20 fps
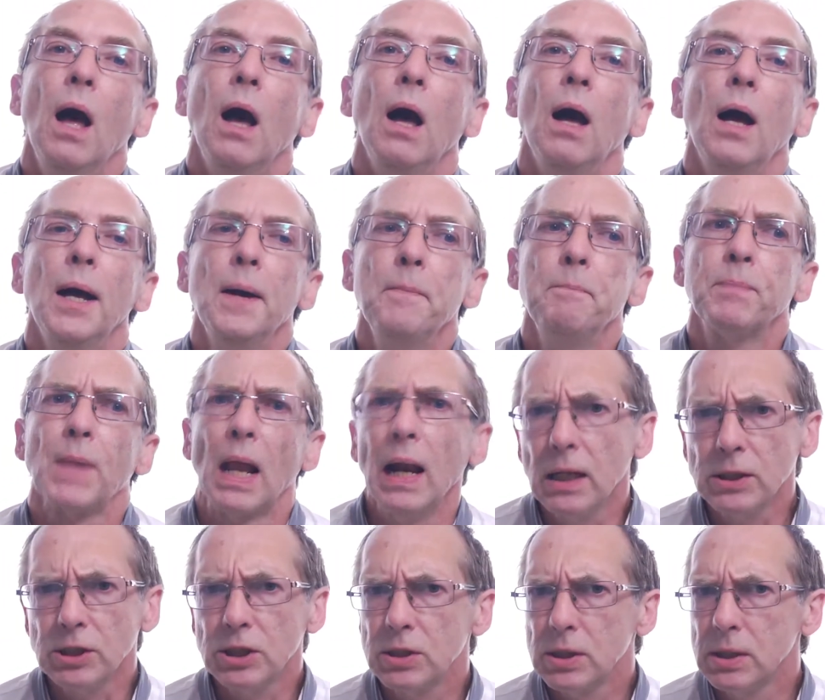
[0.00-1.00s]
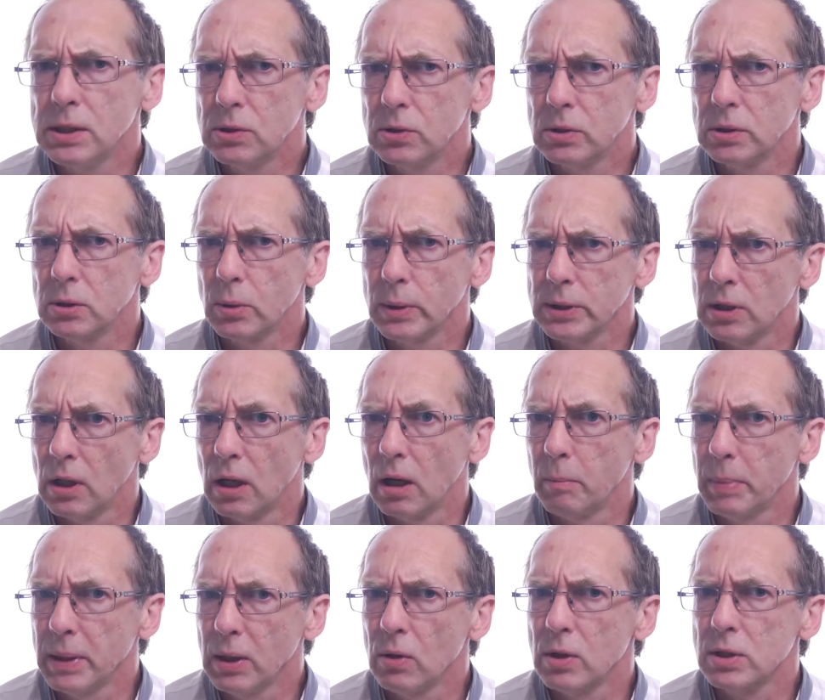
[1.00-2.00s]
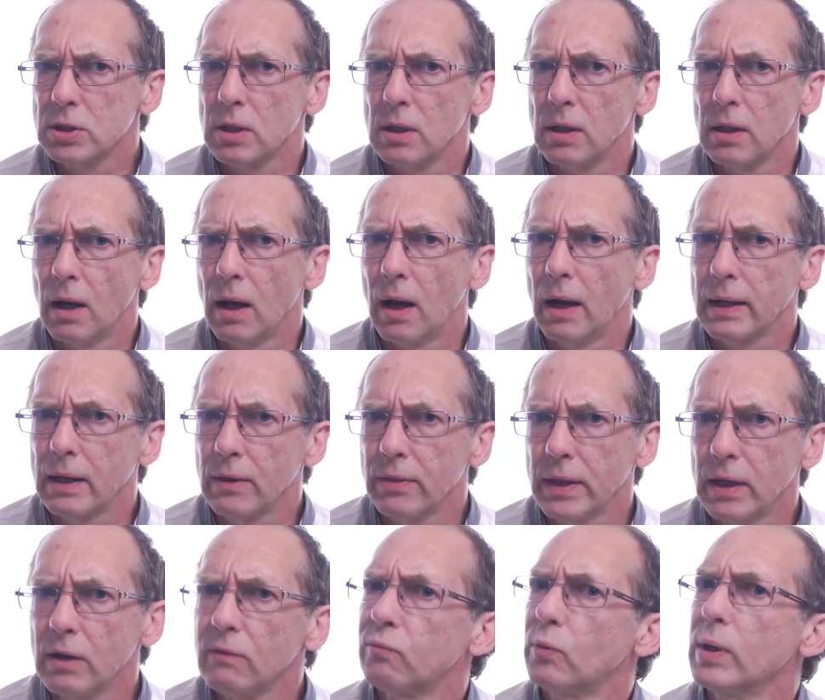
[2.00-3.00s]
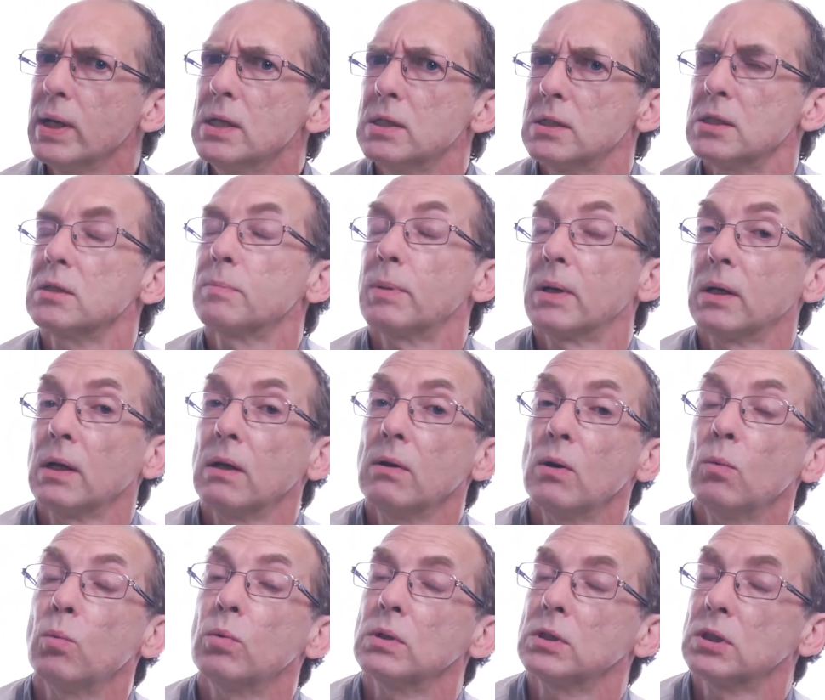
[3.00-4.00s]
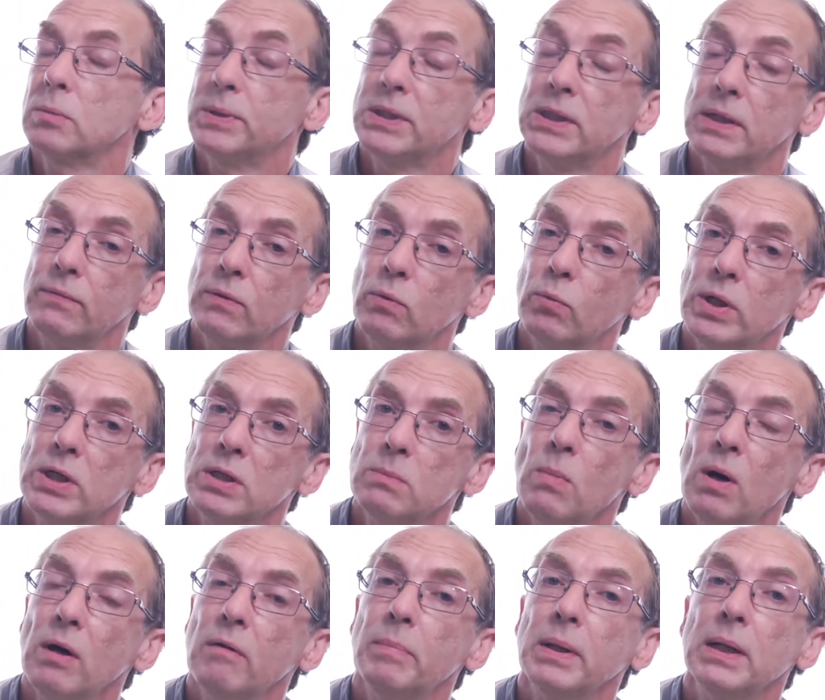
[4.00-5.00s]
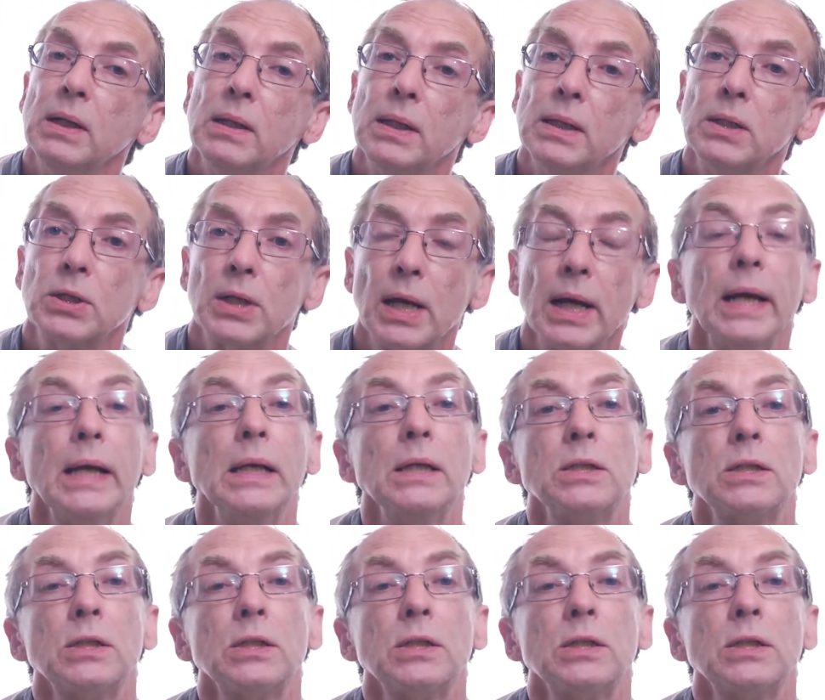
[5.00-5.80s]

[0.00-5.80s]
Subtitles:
And actually, it's an interesting question. I'll be honest, I can think of reasons, but I don't know what the specific reason might have been in this case.